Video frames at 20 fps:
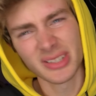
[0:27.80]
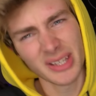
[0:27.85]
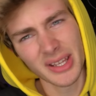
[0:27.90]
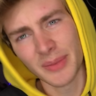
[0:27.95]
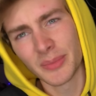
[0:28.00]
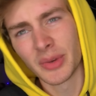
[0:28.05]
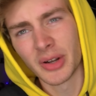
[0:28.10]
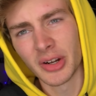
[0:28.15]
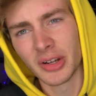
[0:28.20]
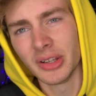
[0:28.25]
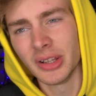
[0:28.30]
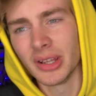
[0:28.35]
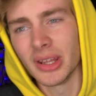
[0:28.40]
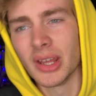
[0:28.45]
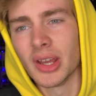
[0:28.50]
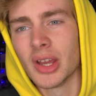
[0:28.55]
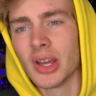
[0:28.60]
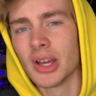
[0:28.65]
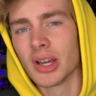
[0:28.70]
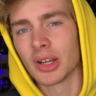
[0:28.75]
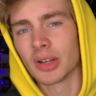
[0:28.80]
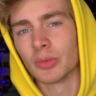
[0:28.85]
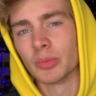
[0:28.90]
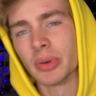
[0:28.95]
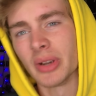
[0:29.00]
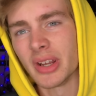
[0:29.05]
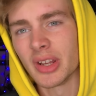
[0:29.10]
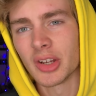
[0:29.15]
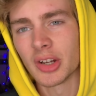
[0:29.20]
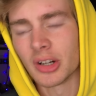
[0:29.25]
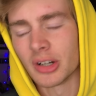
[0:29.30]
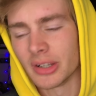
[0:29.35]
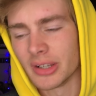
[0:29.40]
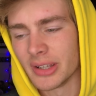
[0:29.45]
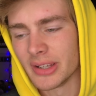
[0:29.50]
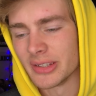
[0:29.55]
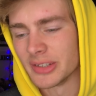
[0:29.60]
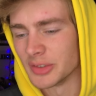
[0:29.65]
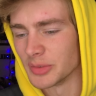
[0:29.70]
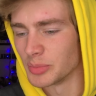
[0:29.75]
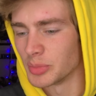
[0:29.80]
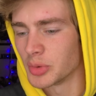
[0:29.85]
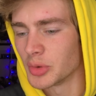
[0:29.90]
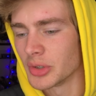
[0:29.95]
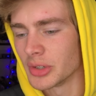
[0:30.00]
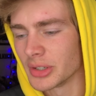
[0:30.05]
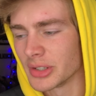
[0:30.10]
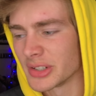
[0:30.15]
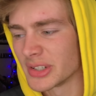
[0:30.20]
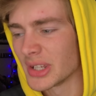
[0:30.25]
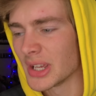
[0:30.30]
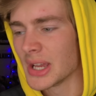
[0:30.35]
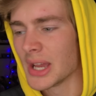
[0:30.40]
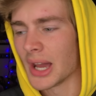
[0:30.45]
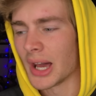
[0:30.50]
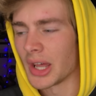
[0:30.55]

Sam Hurley prank called his supporters.